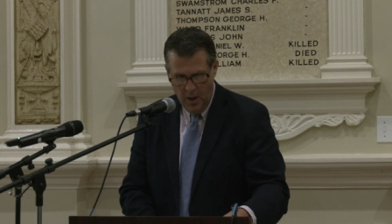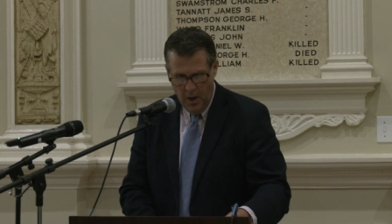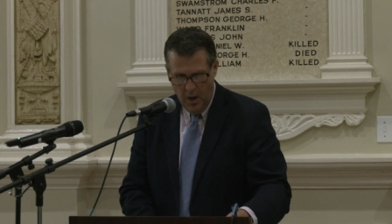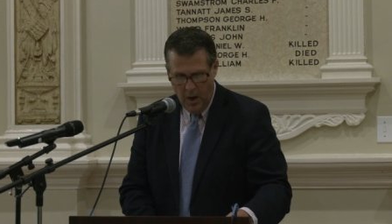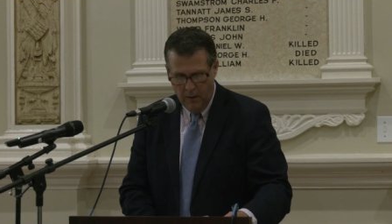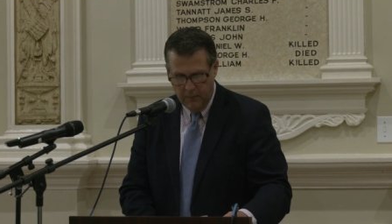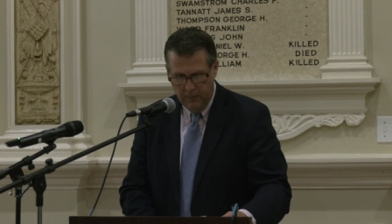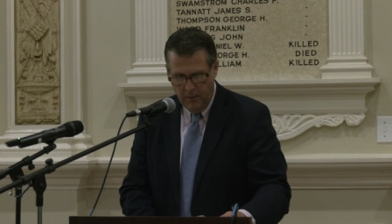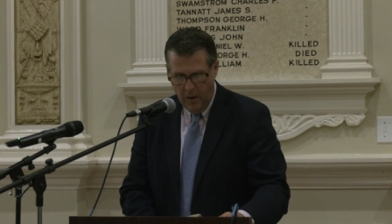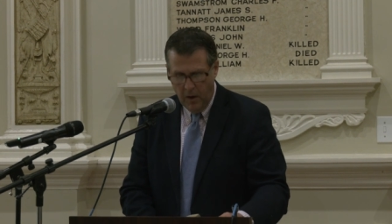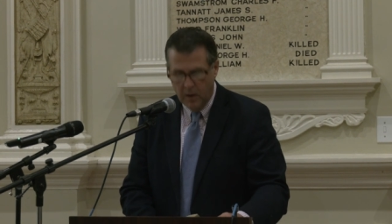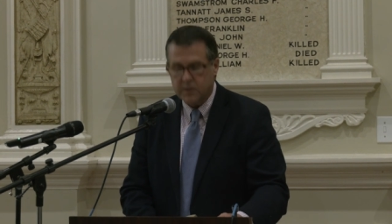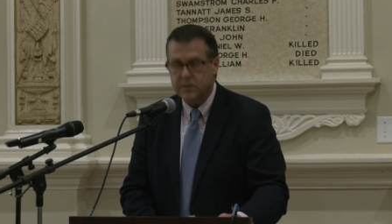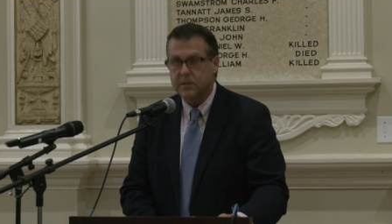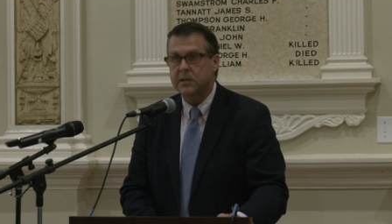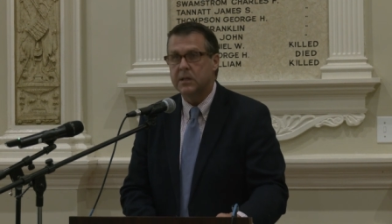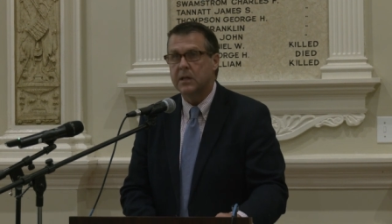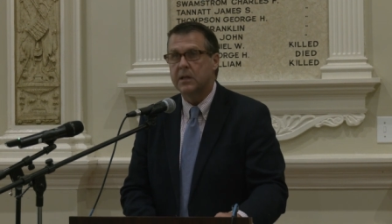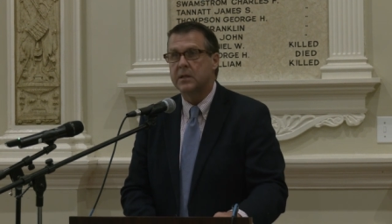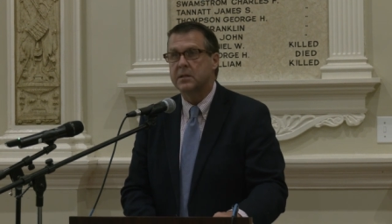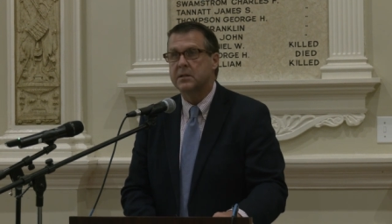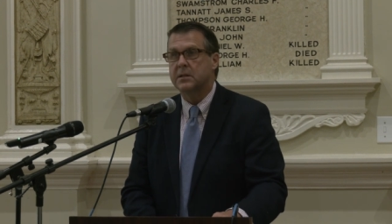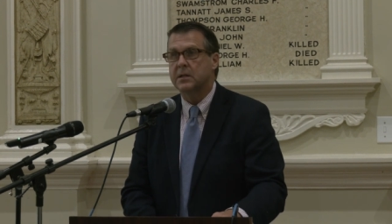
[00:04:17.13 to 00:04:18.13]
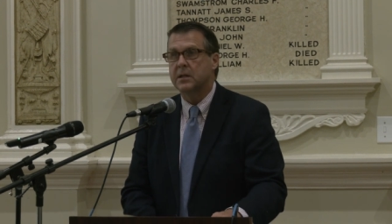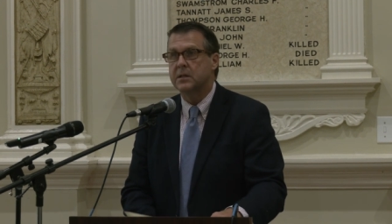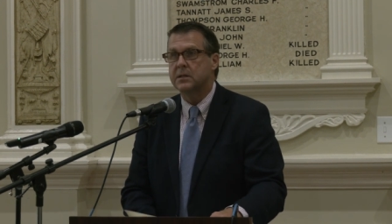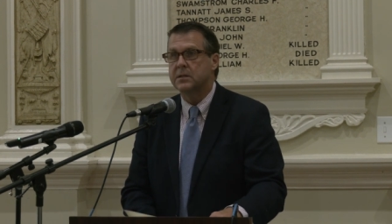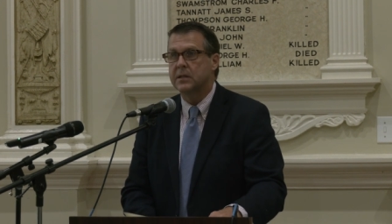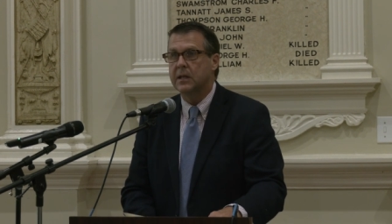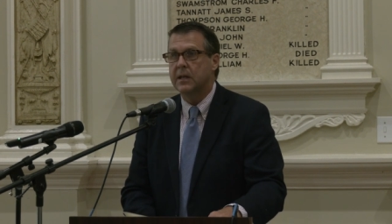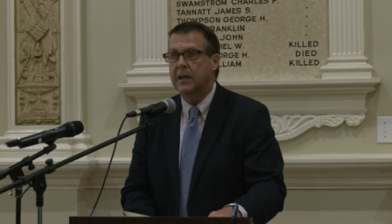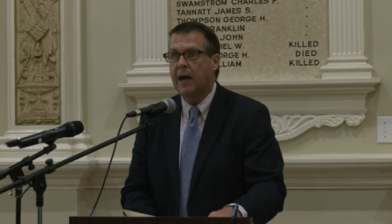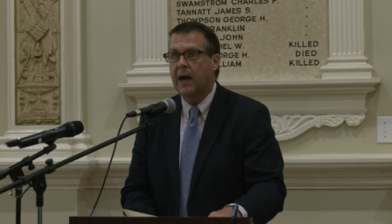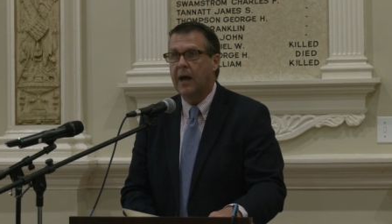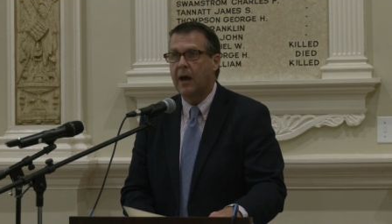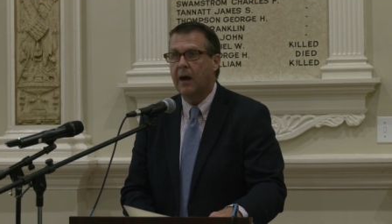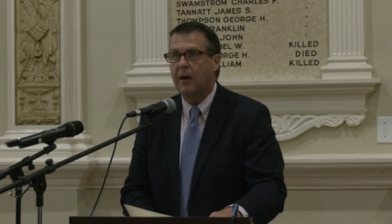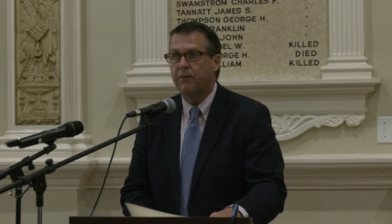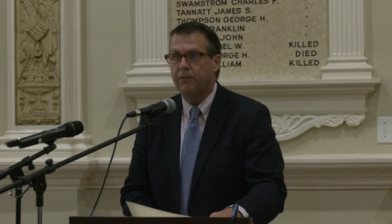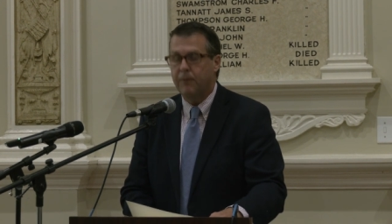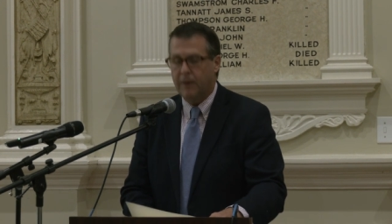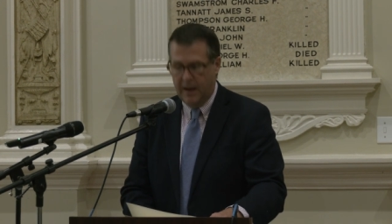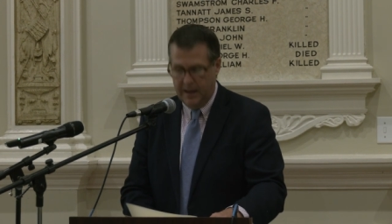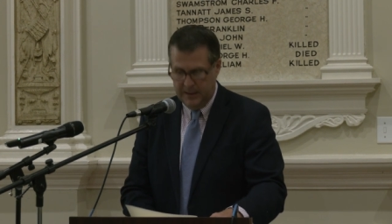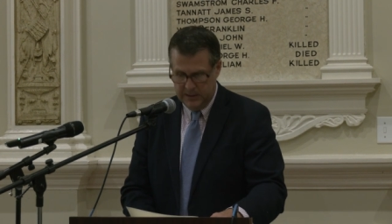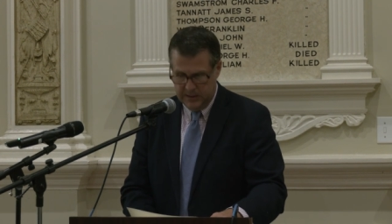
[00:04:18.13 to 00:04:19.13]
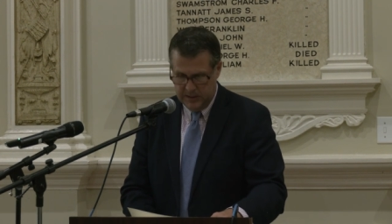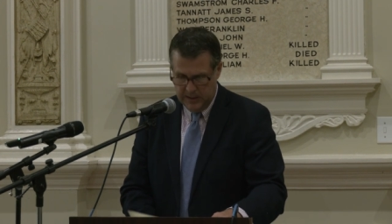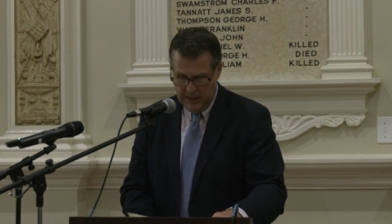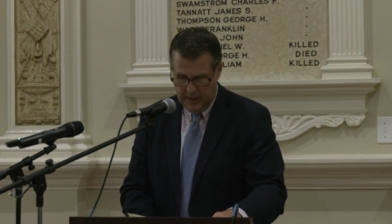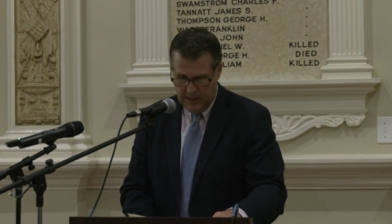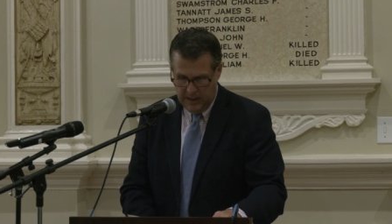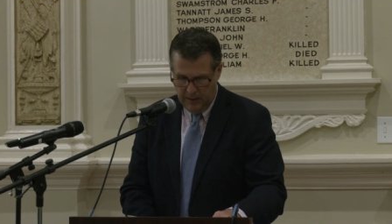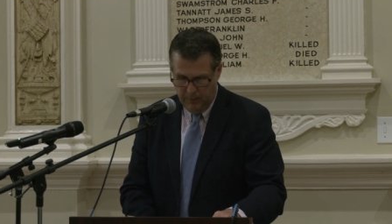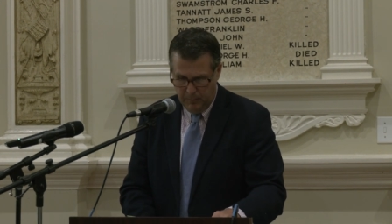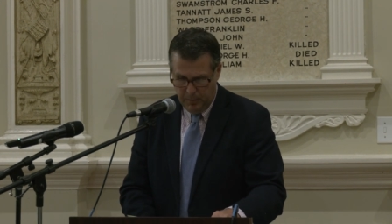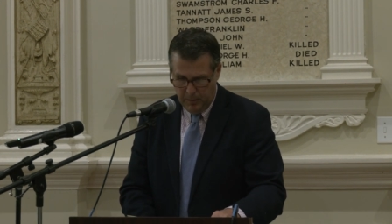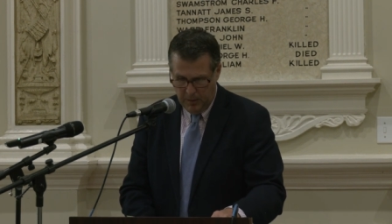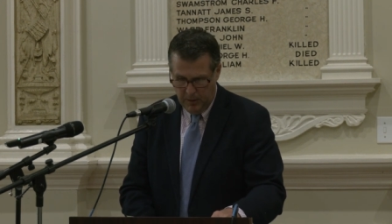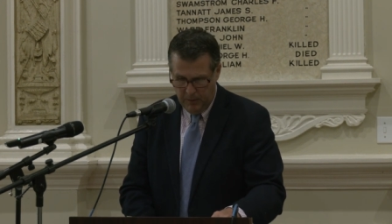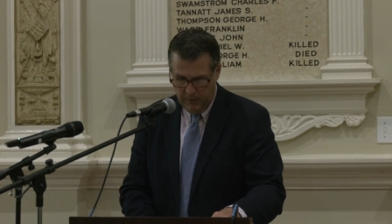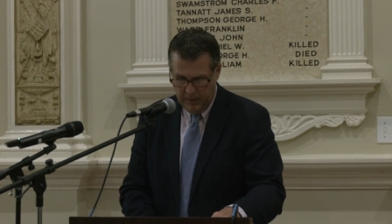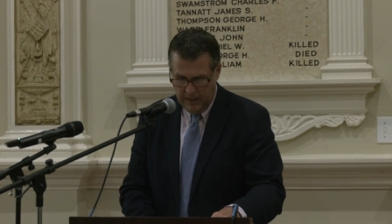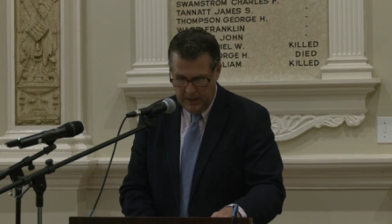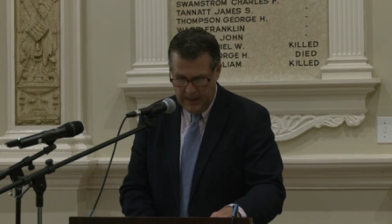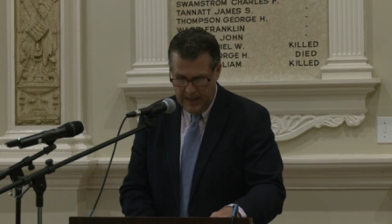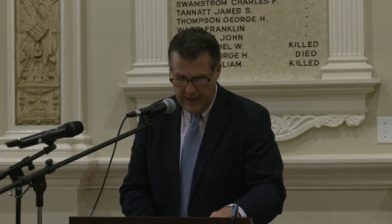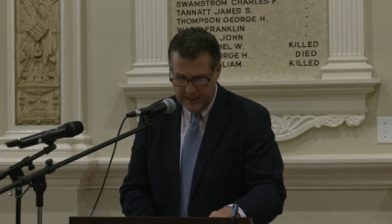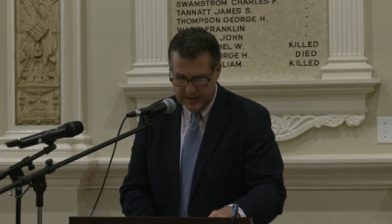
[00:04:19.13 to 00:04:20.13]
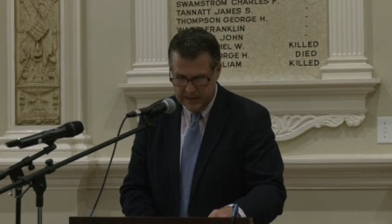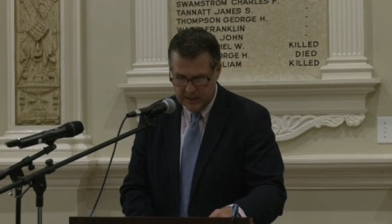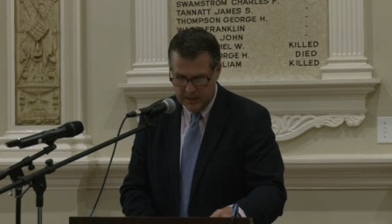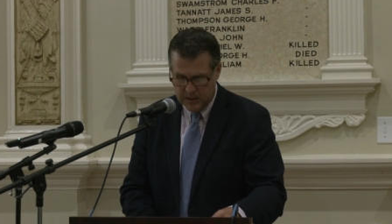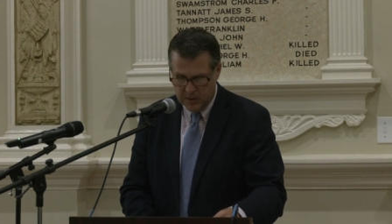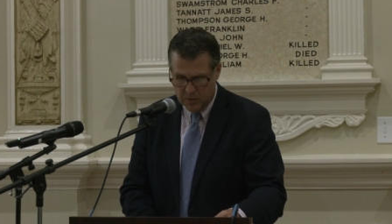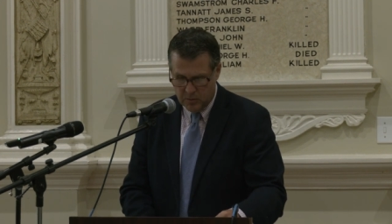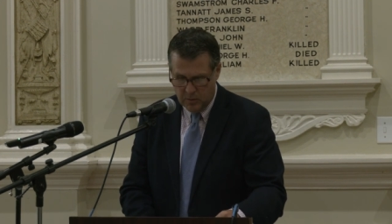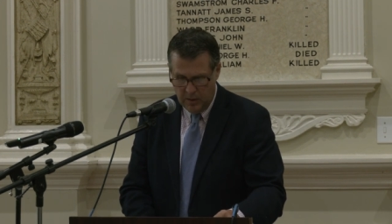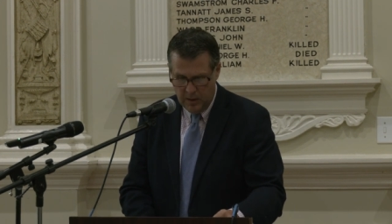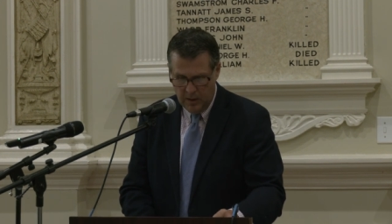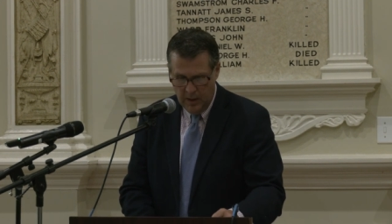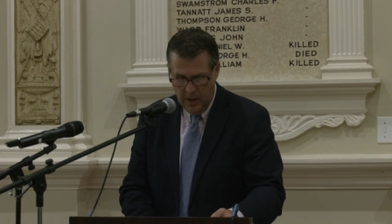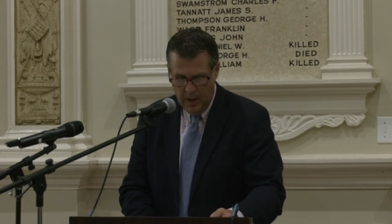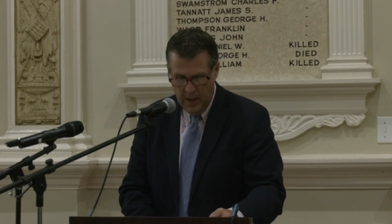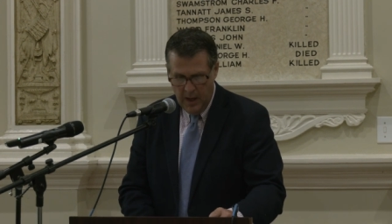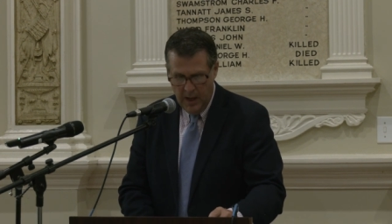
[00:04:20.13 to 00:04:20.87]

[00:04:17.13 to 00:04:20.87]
of all citizens in our fine city of Bolivian ancestry